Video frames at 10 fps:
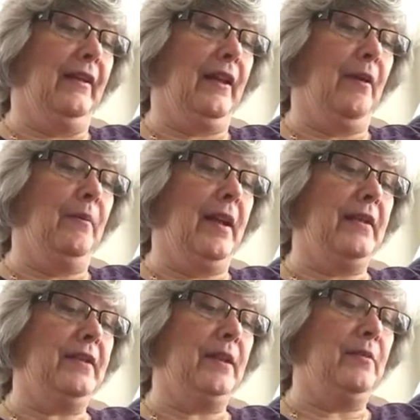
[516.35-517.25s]
Thou
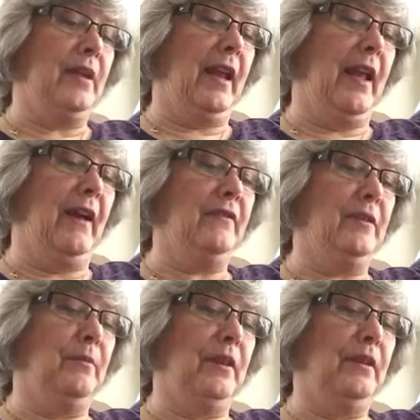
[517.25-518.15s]
madest him to have
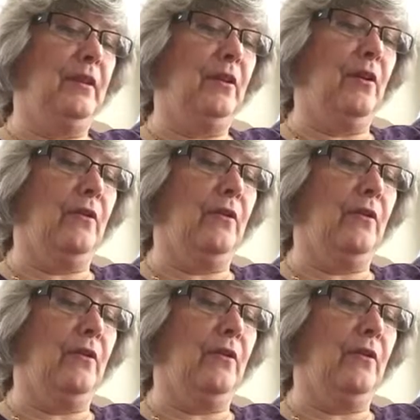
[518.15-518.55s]
dominion